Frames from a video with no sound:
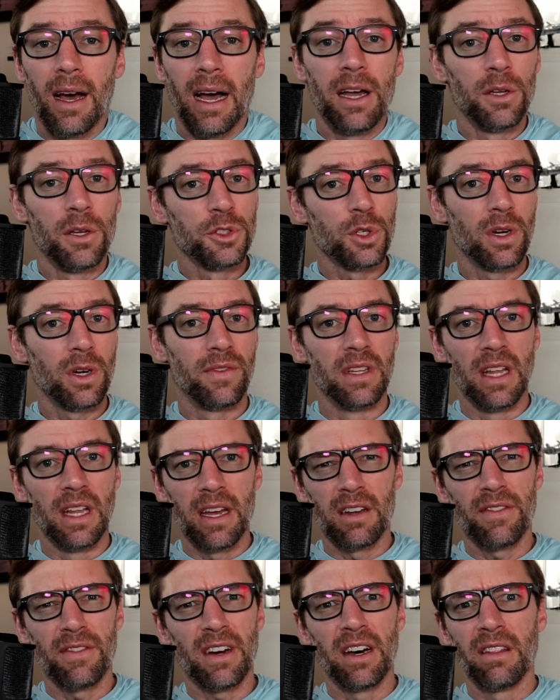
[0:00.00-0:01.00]
I also have a
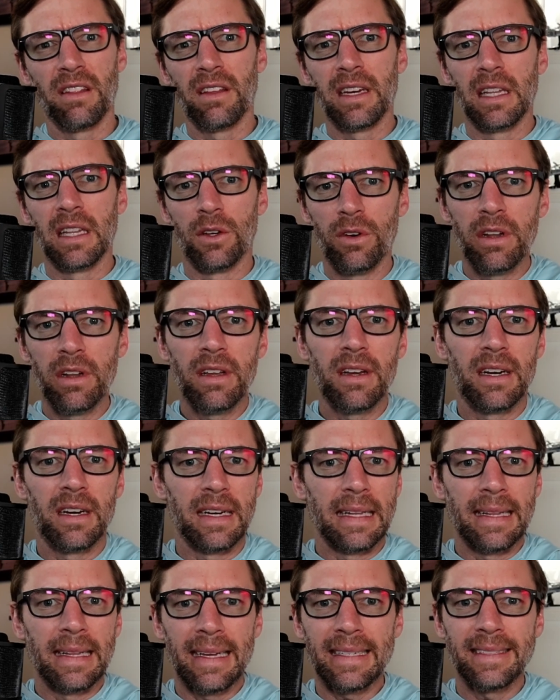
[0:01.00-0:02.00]
lot of online learning
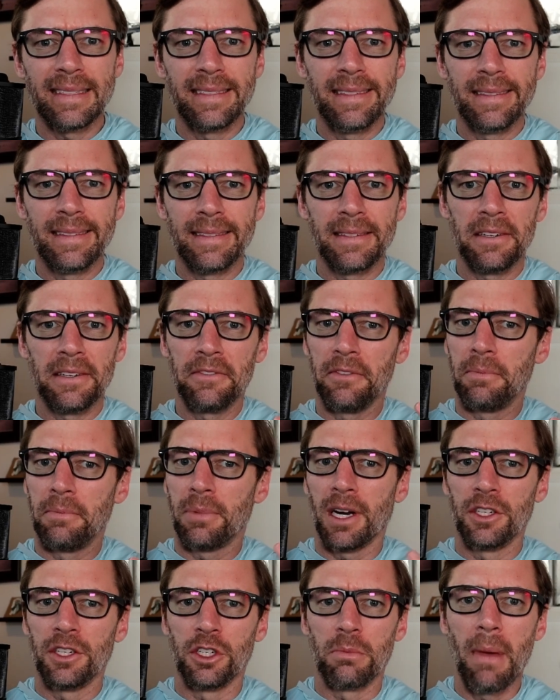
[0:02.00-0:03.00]
on Atlassian stuff and
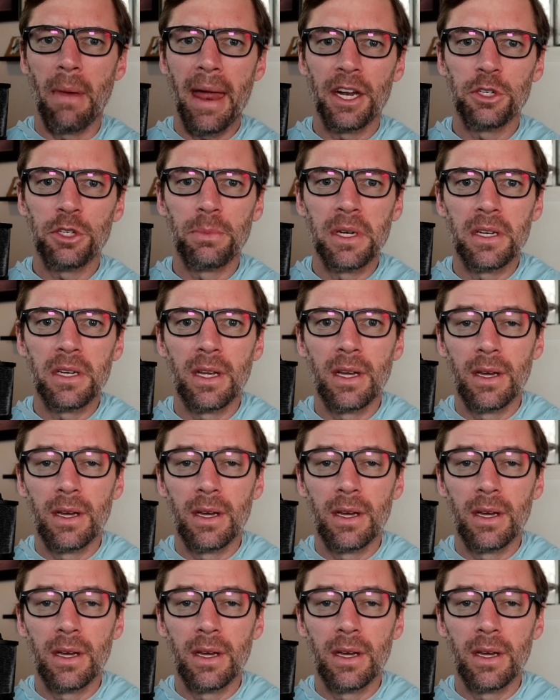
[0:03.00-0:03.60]
project management.